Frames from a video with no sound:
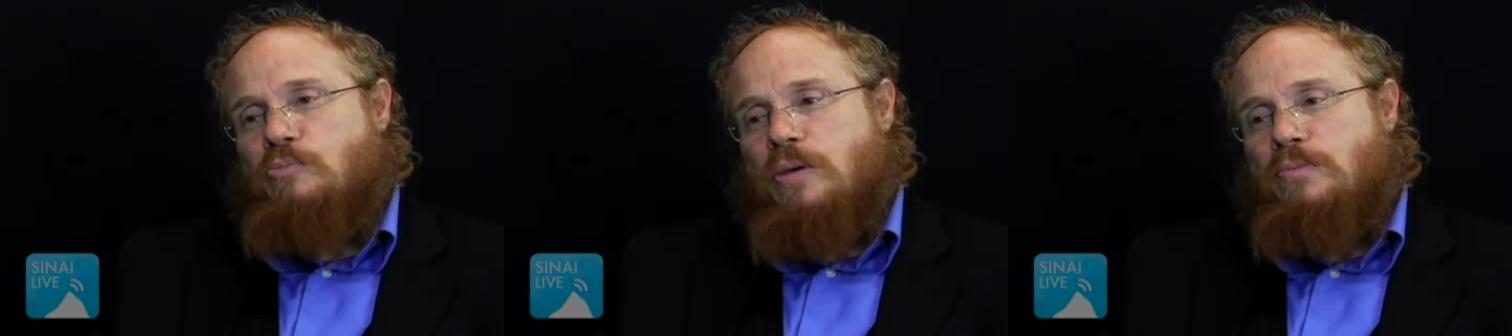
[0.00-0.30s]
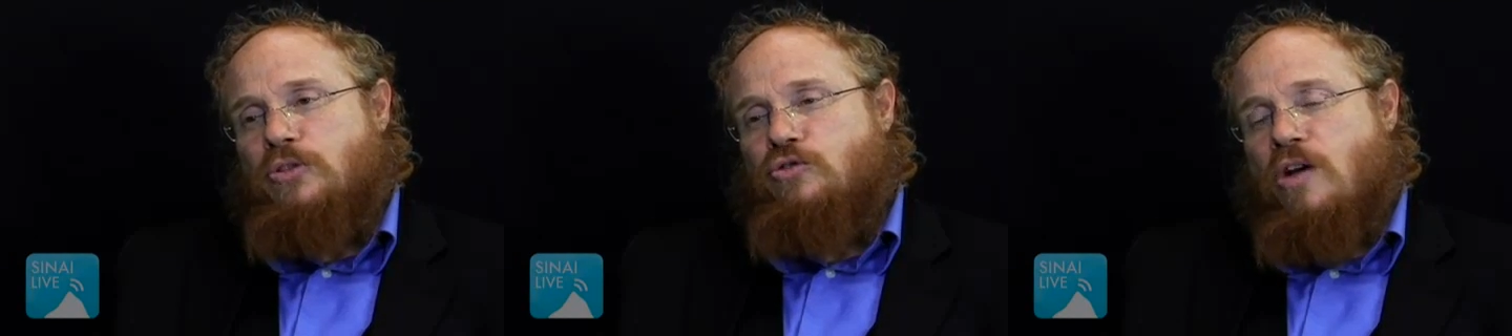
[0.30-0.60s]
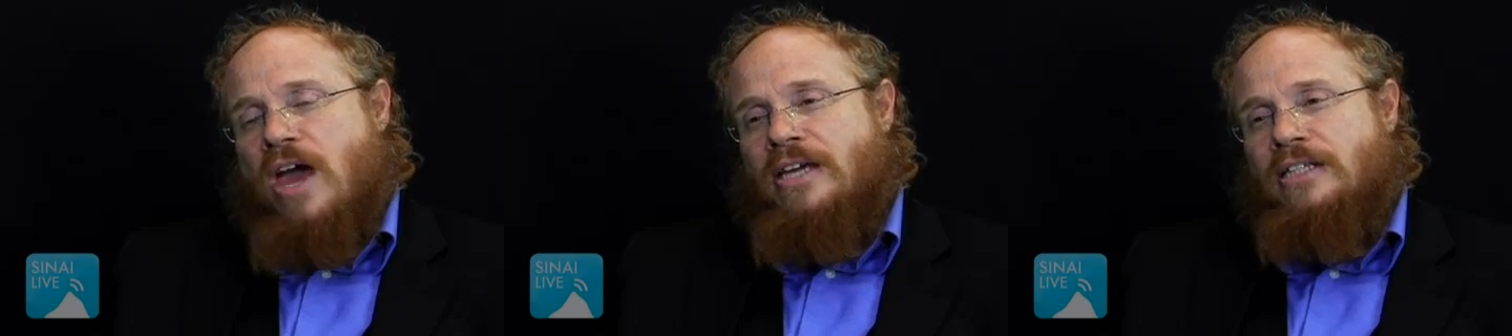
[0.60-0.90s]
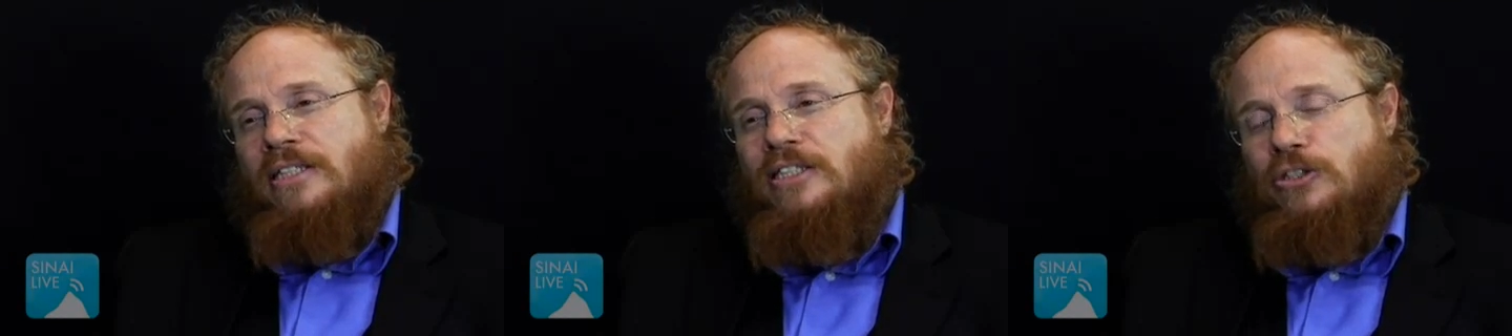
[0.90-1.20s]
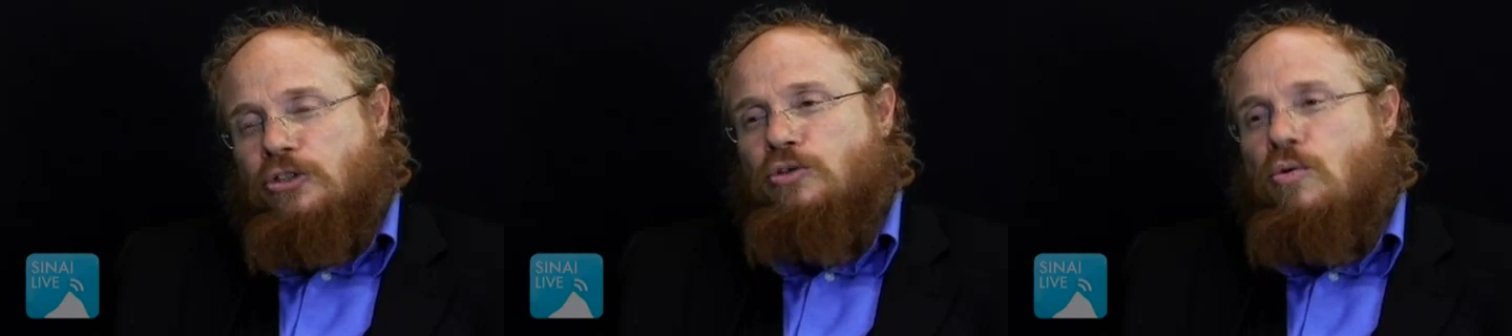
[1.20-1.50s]
people try a
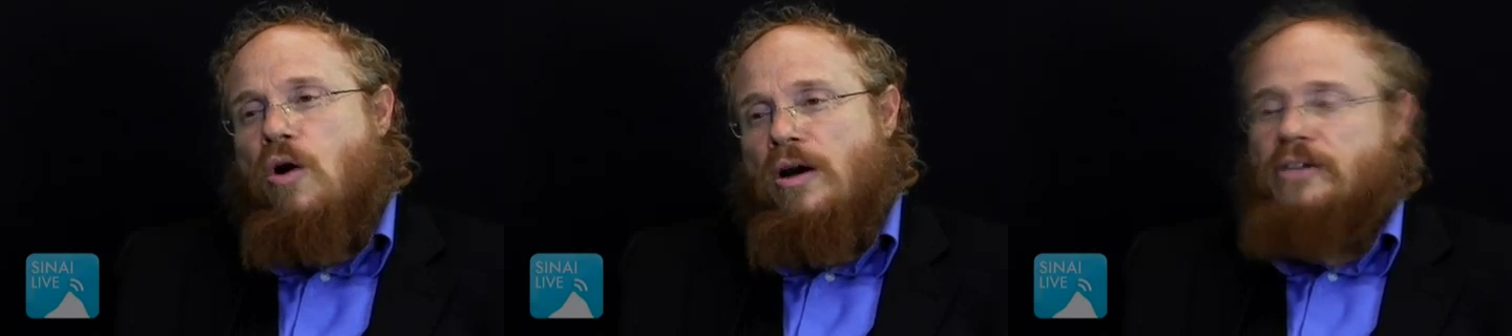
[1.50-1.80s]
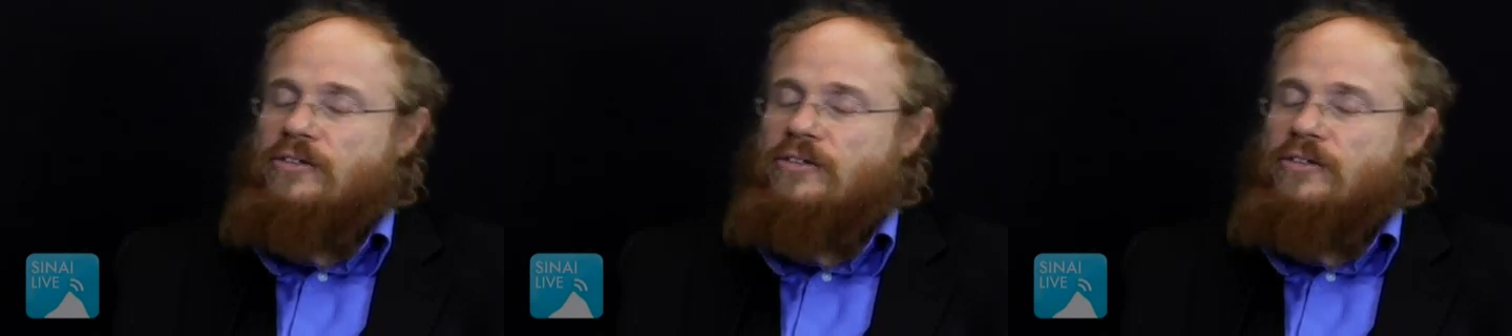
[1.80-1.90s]
little too hard